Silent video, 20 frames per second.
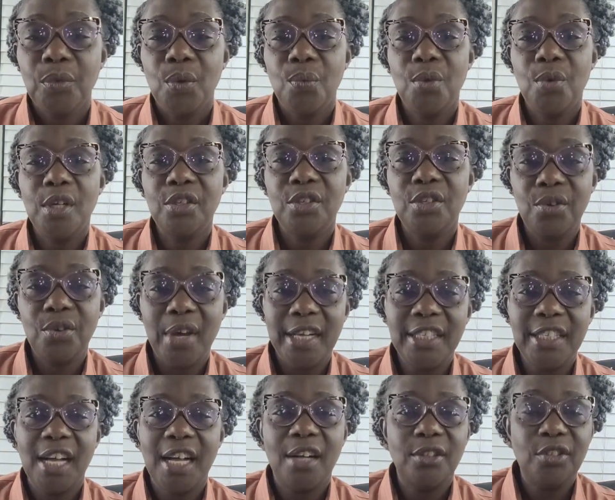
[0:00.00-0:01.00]
Once you're a
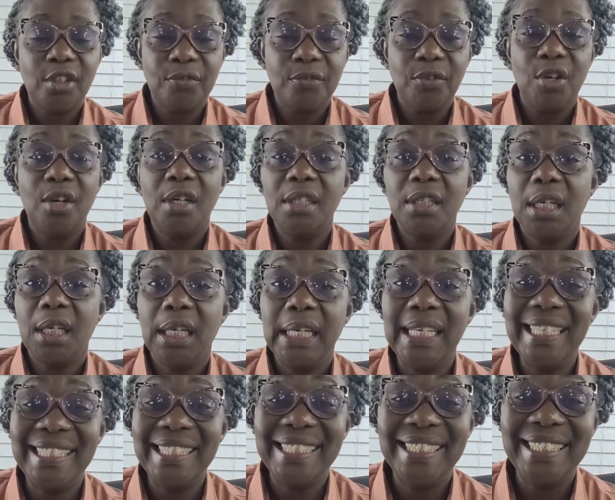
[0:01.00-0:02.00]
child of God,
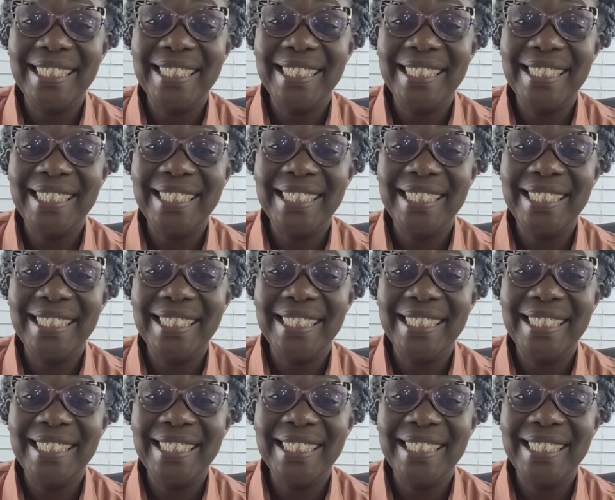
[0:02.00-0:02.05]
healing